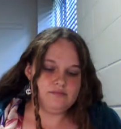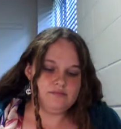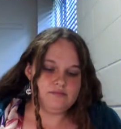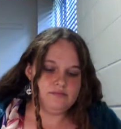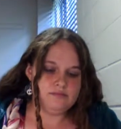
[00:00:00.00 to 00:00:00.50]

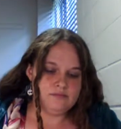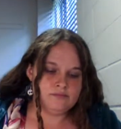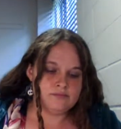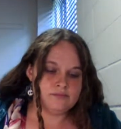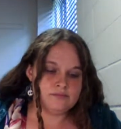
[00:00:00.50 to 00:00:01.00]

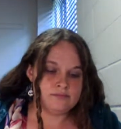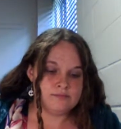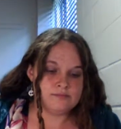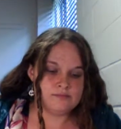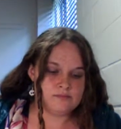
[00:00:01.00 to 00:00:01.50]

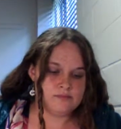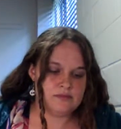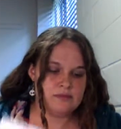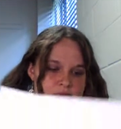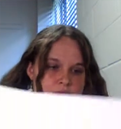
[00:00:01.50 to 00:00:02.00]

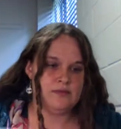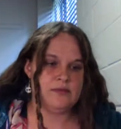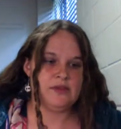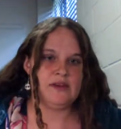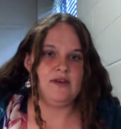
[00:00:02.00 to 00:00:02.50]

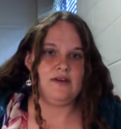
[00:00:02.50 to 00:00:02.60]
Nothing is said.